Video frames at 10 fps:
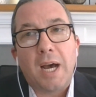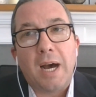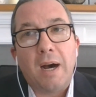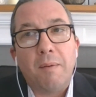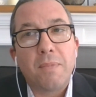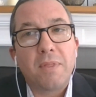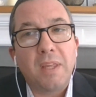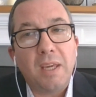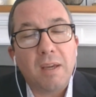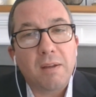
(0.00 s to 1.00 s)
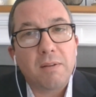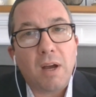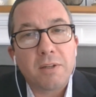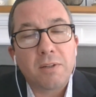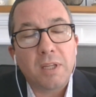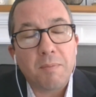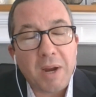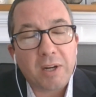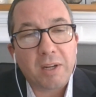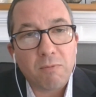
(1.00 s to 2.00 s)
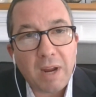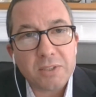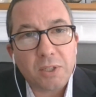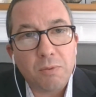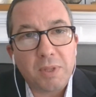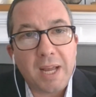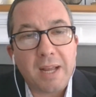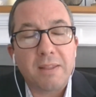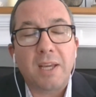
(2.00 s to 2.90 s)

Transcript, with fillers: Um, the, under the American Rescue Plan,